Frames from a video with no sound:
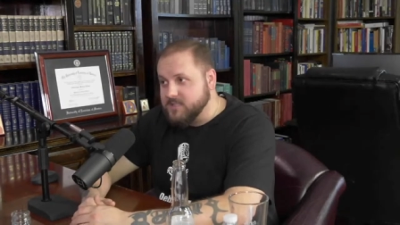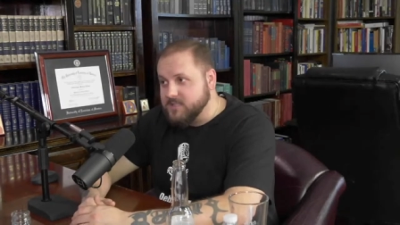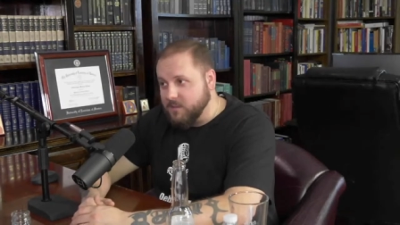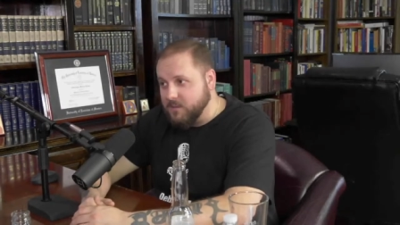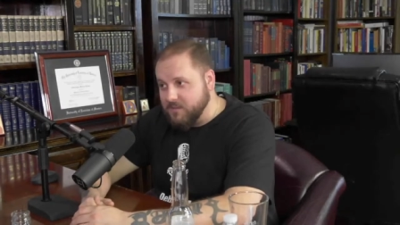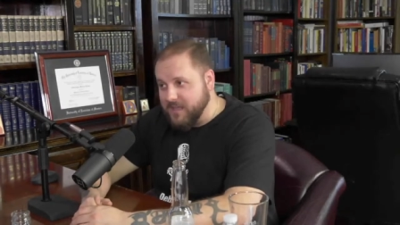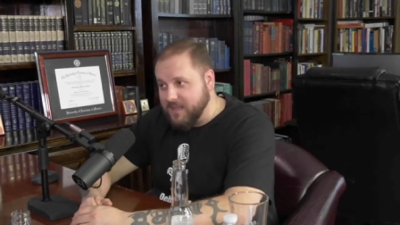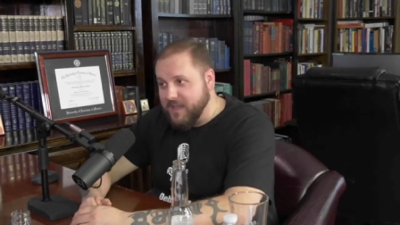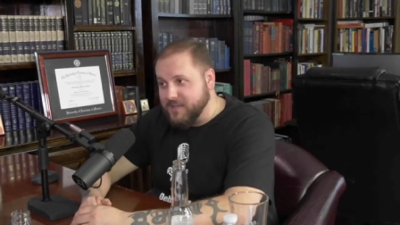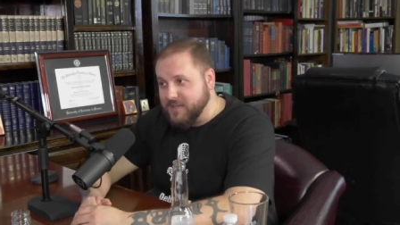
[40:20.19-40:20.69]
some of
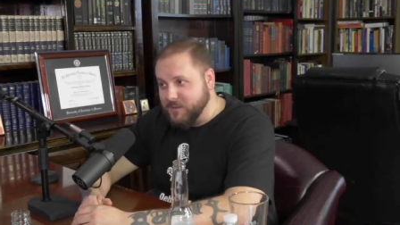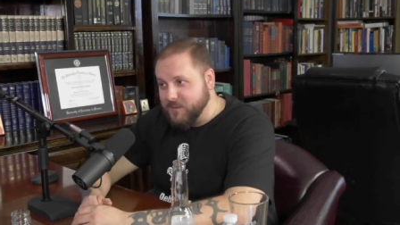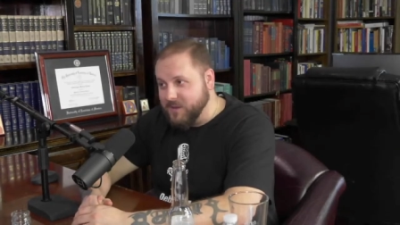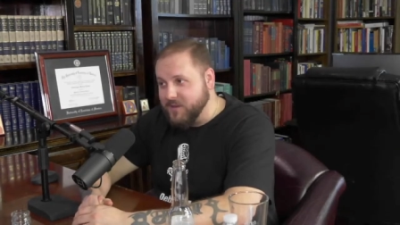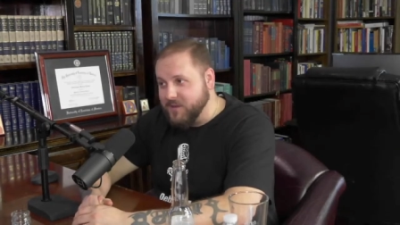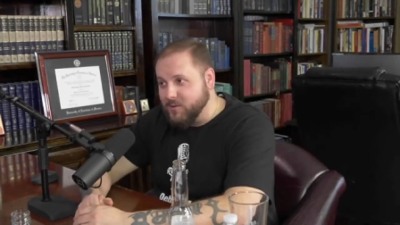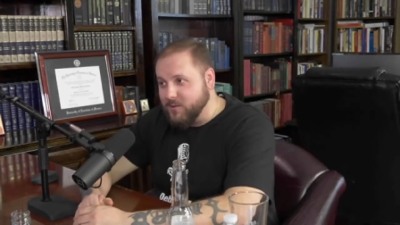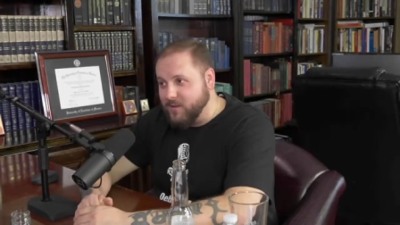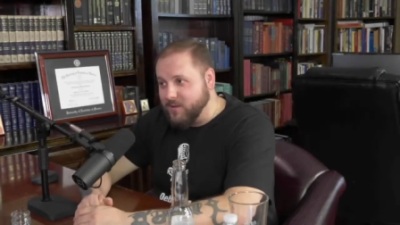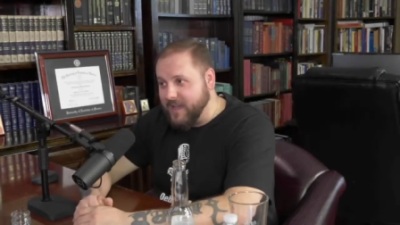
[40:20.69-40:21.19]
the
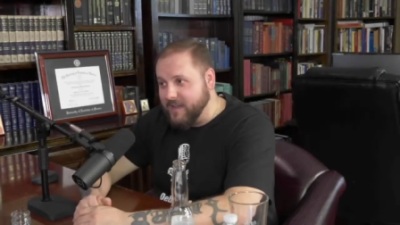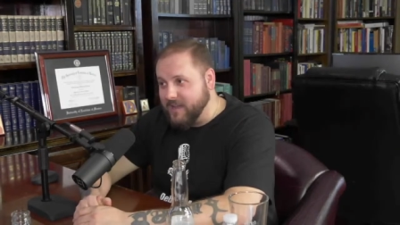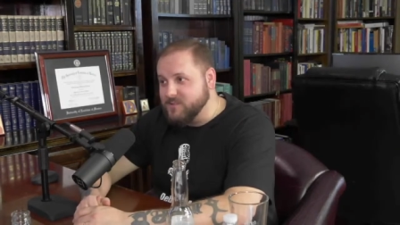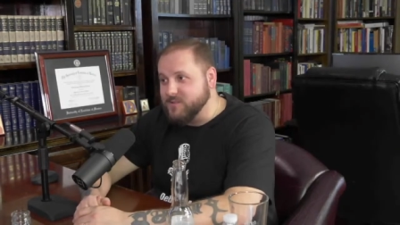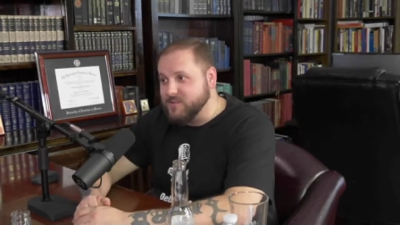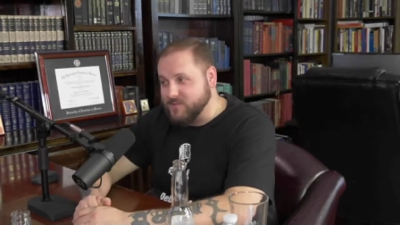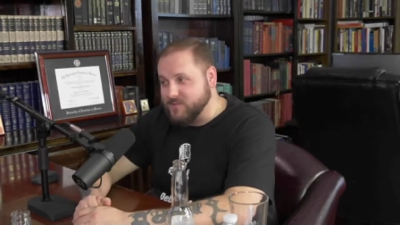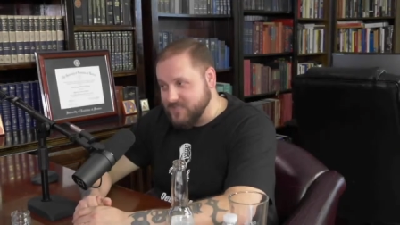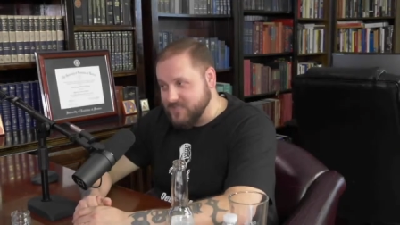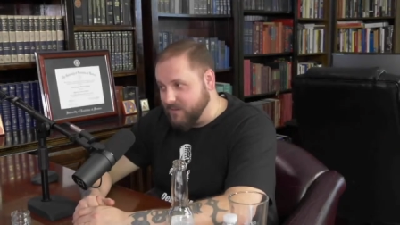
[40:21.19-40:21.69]
ecumenical
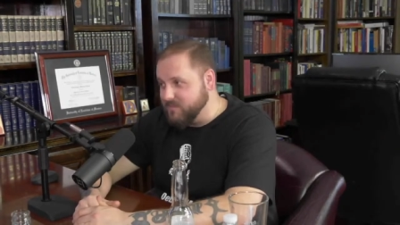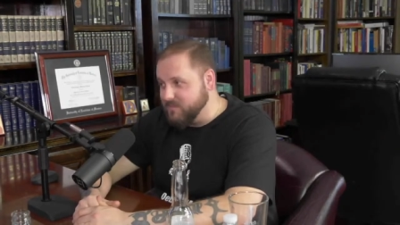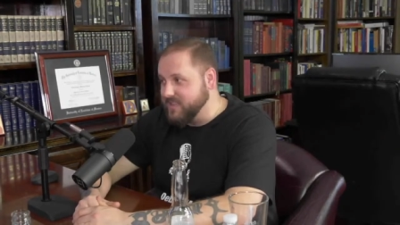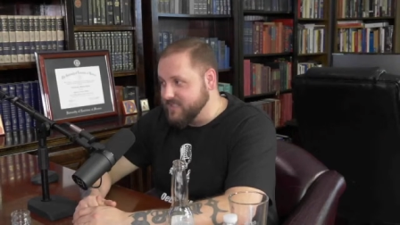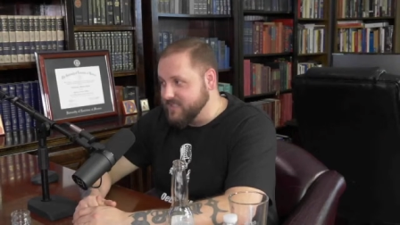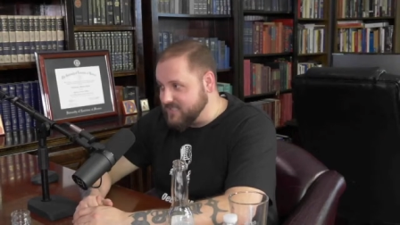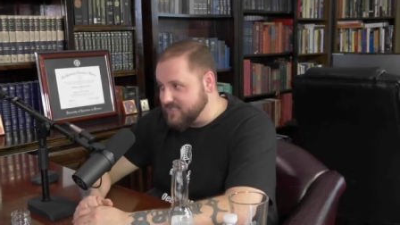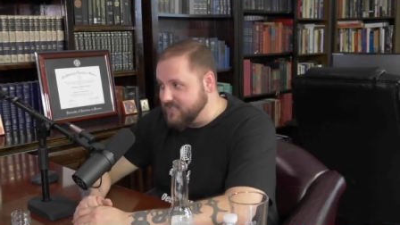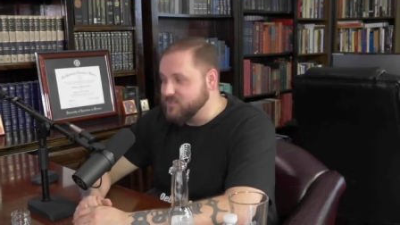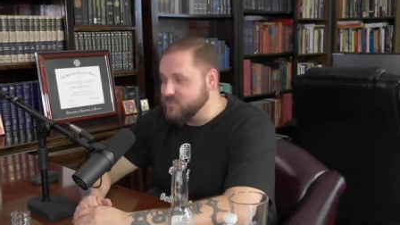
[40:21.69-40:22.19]
councils. Yeah. Some of the
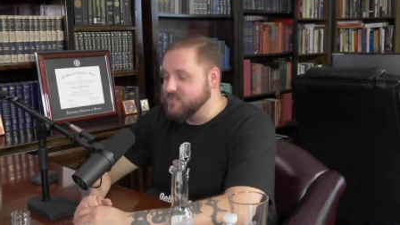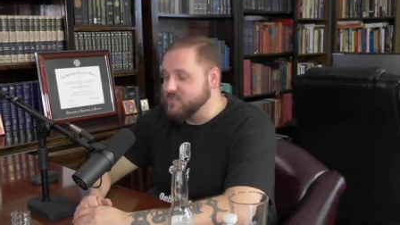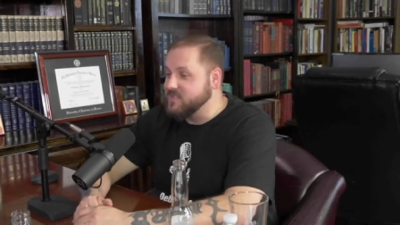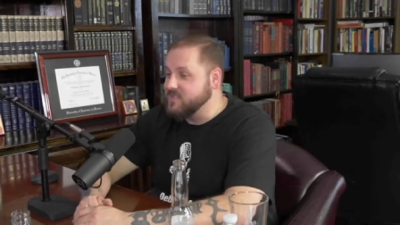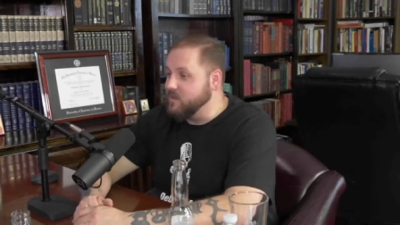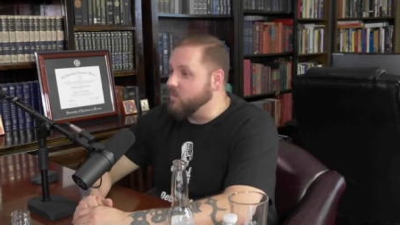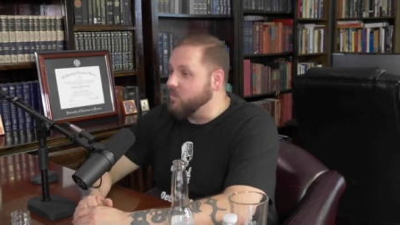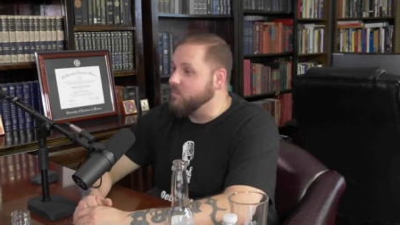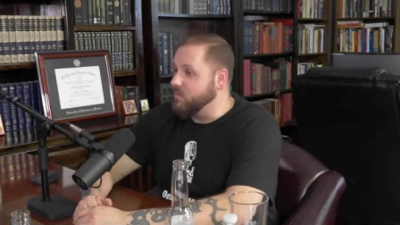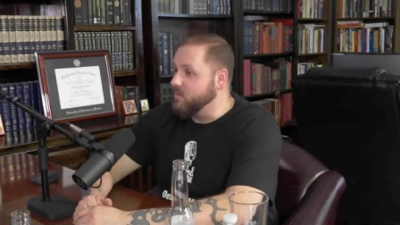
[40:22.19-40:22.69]
decisions that
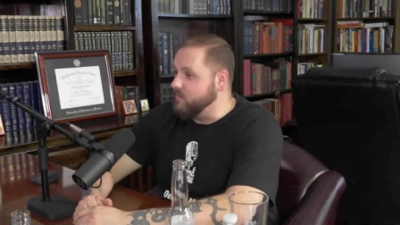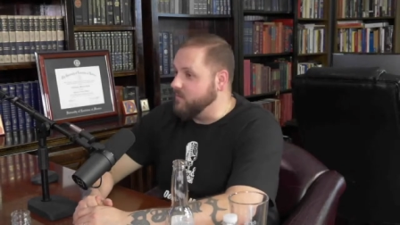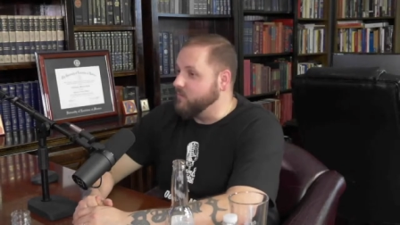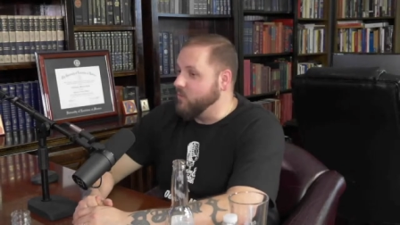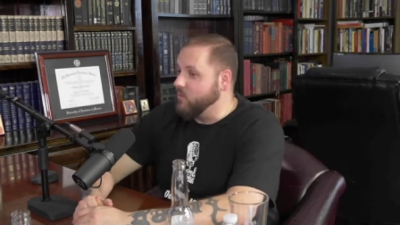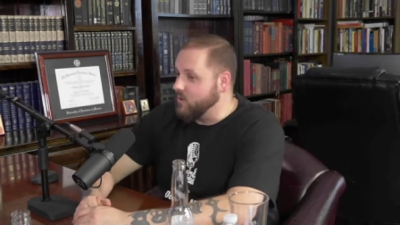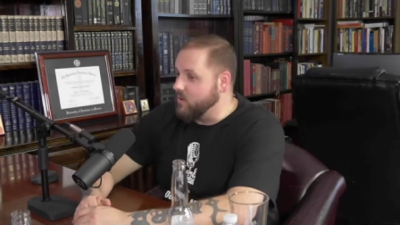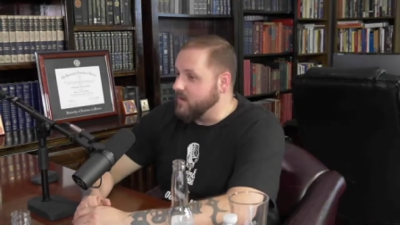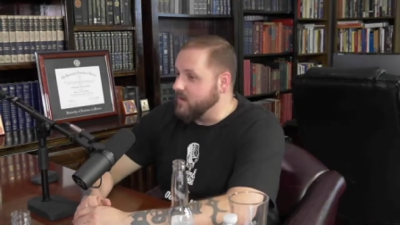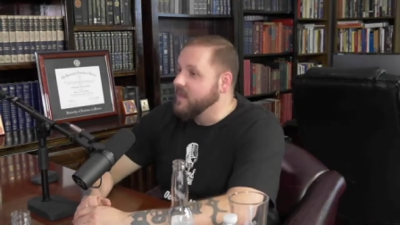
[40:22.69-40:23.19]
were put
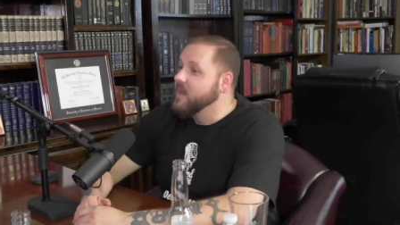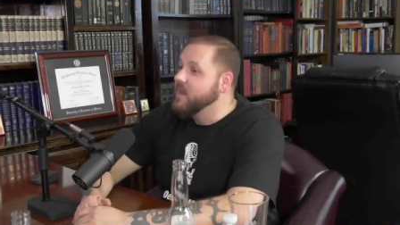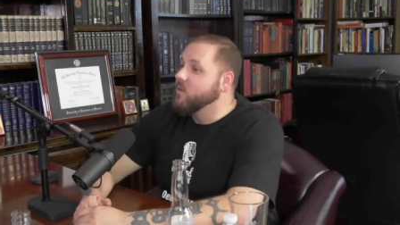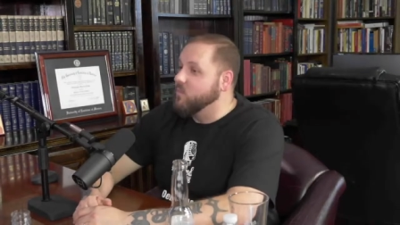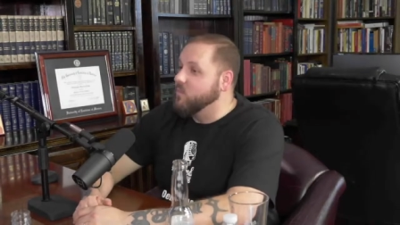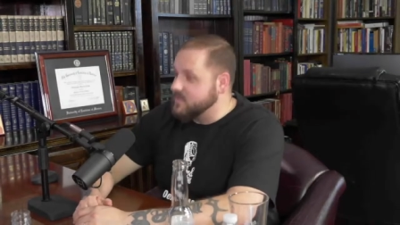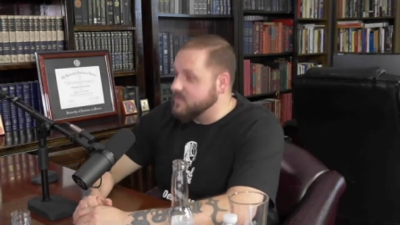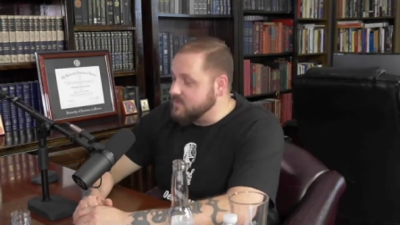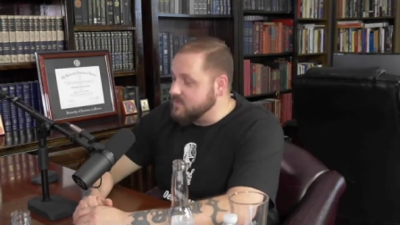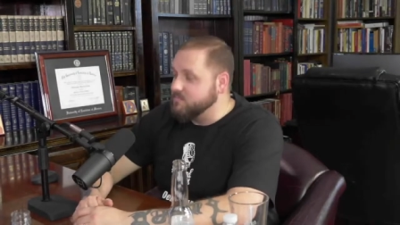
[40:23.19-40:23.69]
forward right.
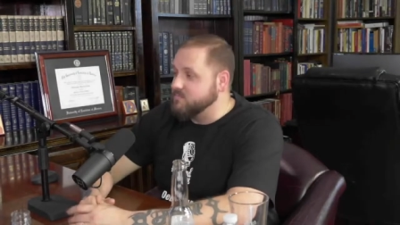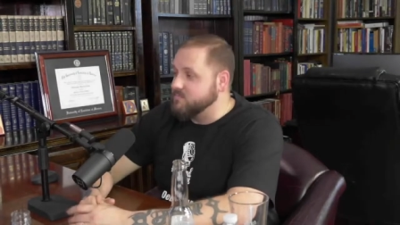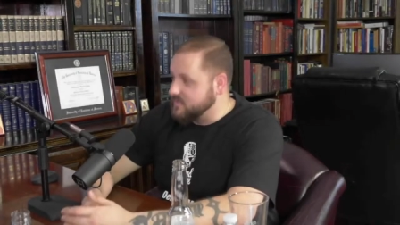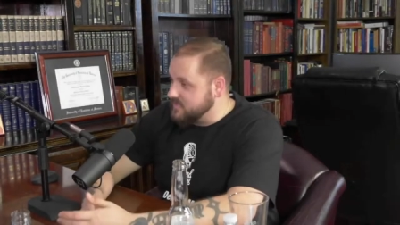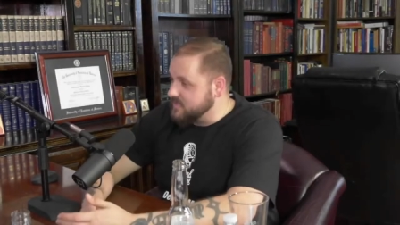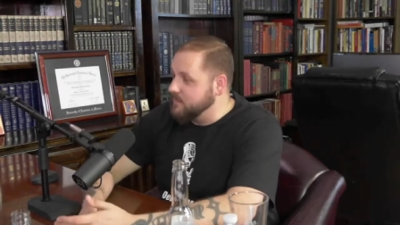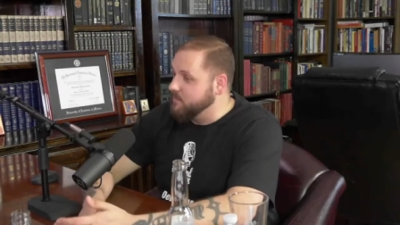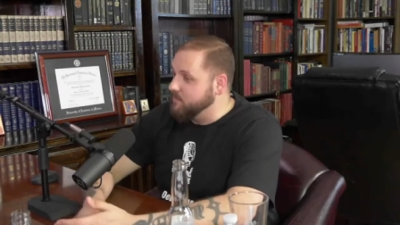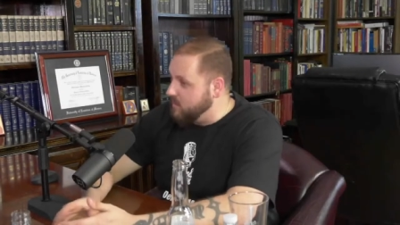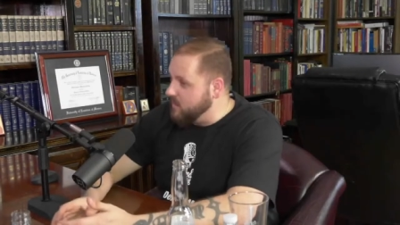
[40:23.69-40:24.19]
was
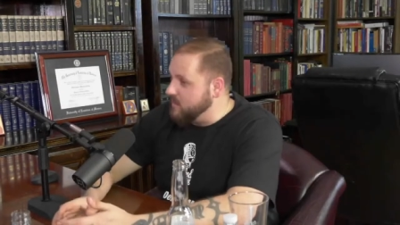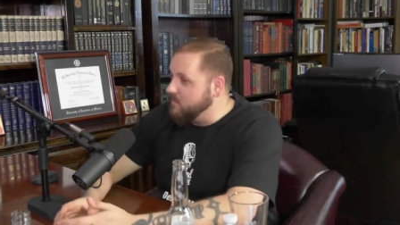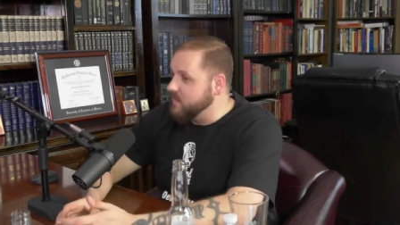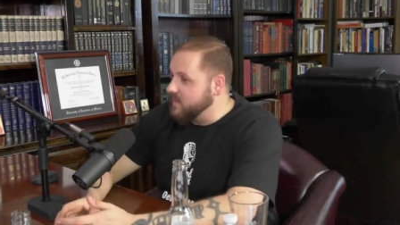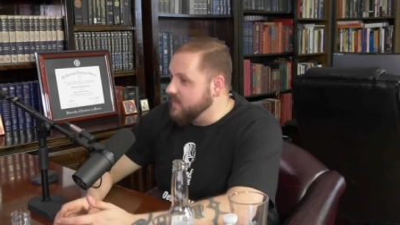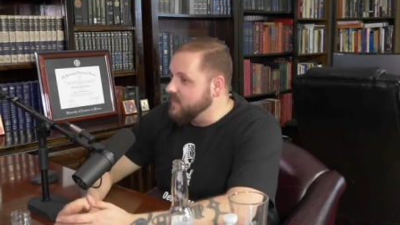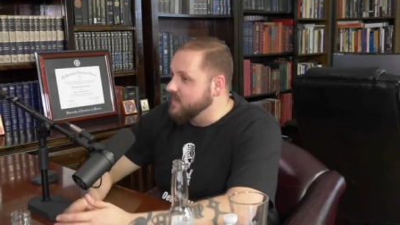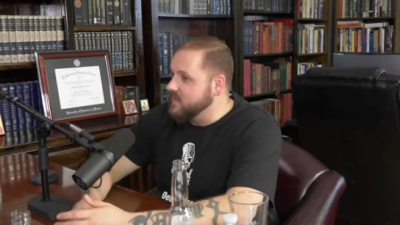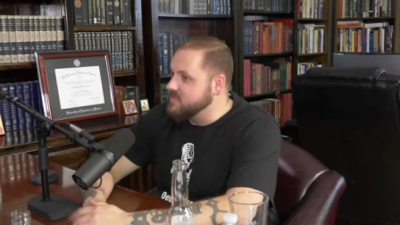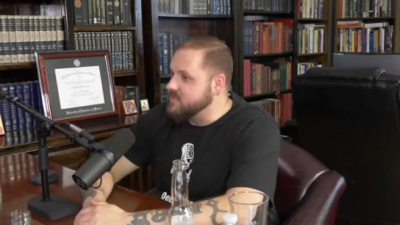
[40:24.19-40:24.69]
simply
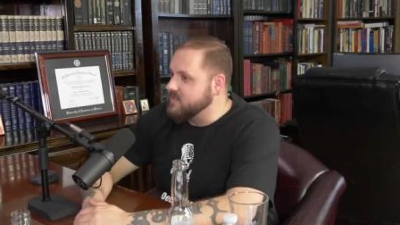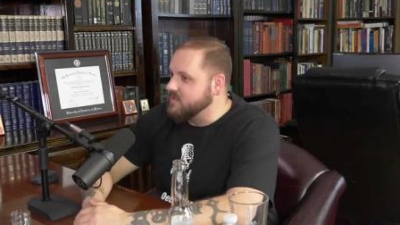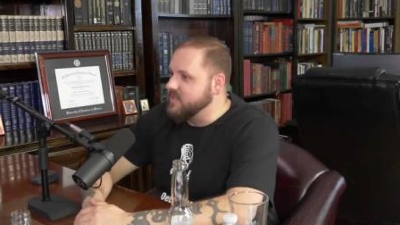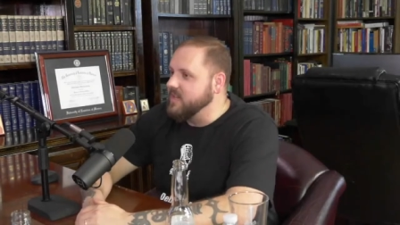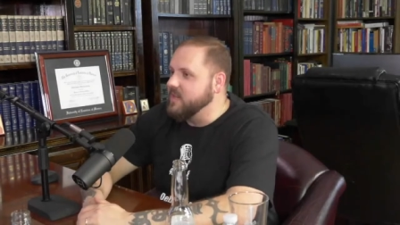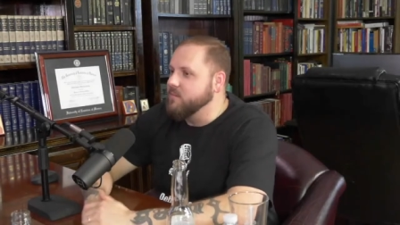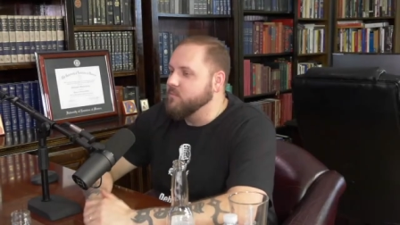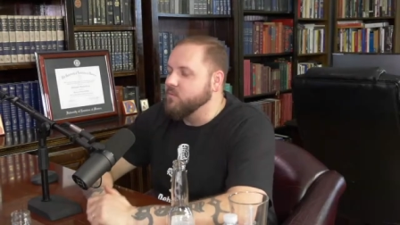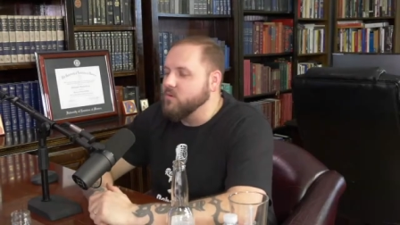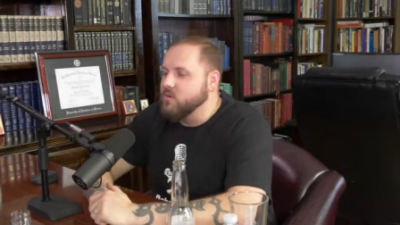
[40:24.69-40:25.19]
because of the
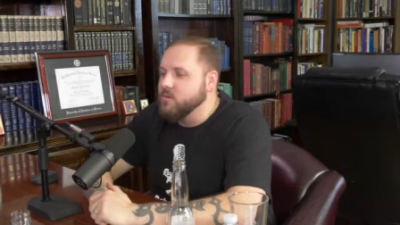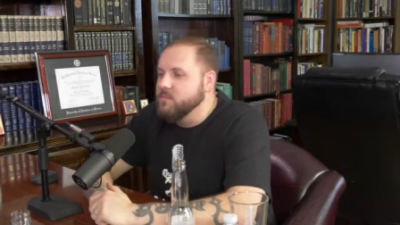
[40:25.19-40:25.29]
emperor.